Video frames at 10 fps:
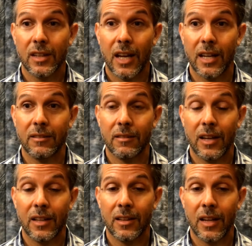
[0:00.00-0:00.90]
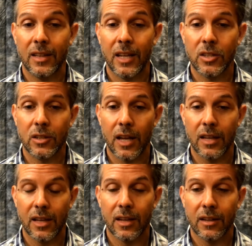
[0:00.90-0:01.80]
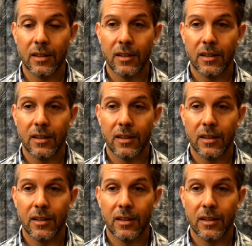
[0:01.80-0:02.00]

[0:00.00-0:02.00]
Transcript: and I think